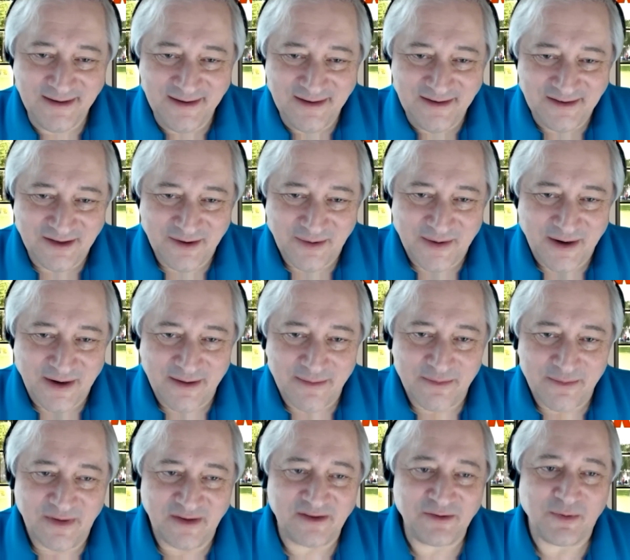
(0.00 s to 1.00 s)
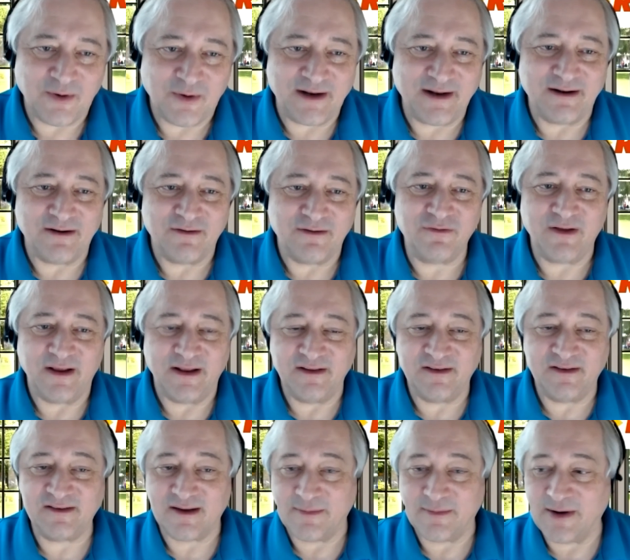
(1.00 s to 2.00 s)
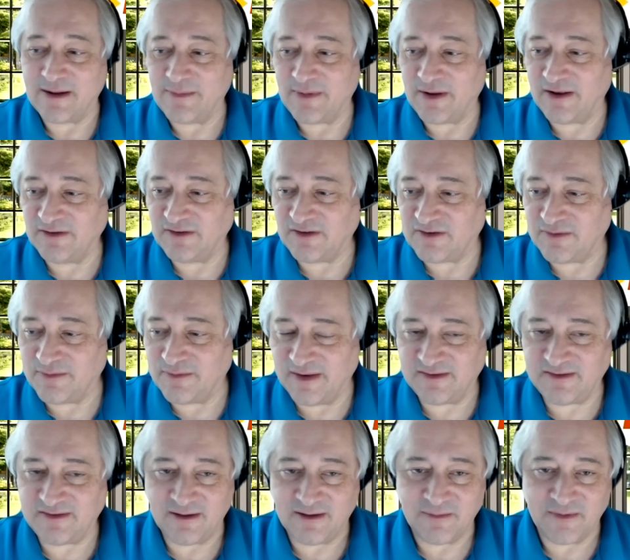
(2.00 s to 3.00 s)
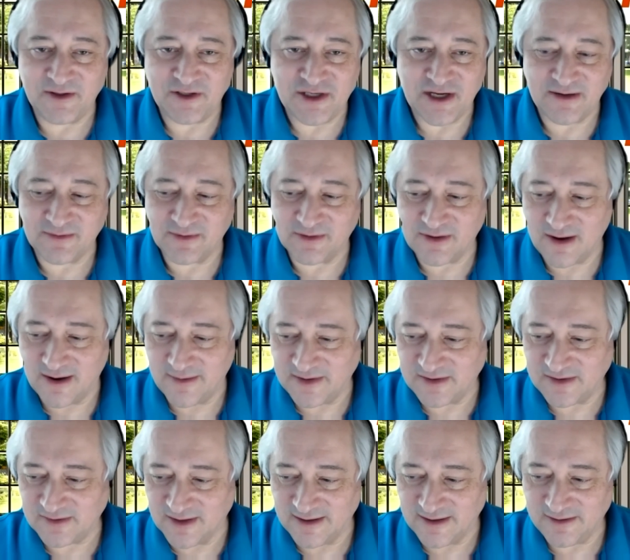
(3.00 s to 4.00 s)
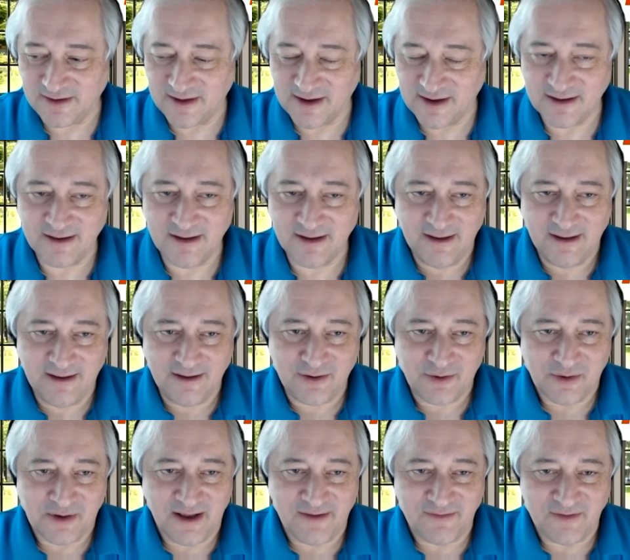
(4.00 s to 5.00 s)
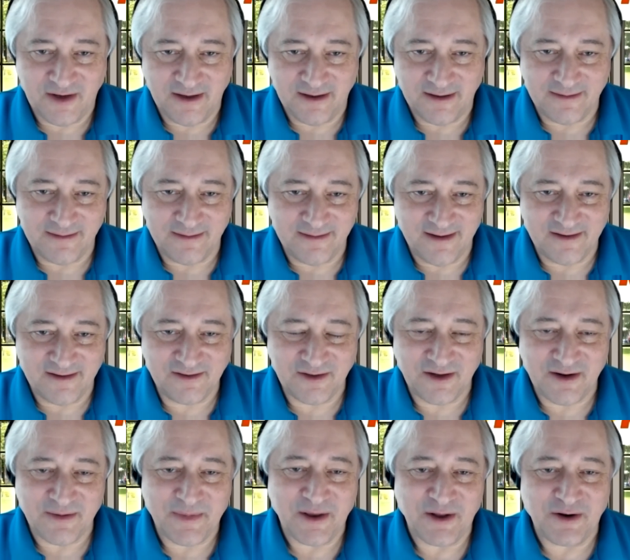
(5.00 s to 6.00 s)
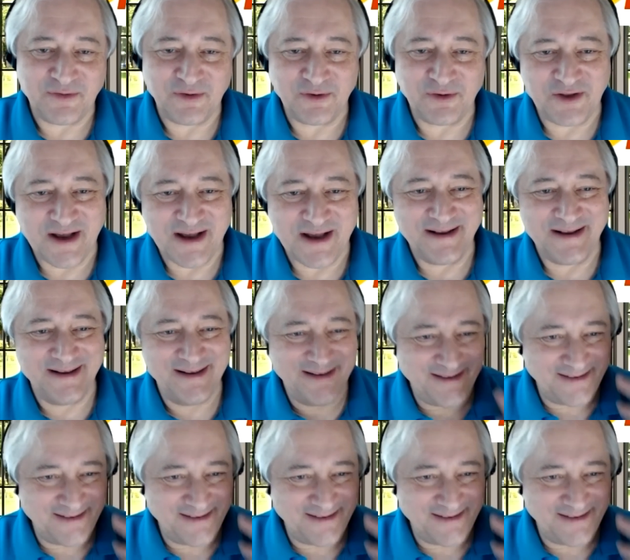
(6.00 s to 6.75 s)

so I don't miss one and offend someone because it's mixed in with general comments like, you know, good evening and isn't it a beautiful day?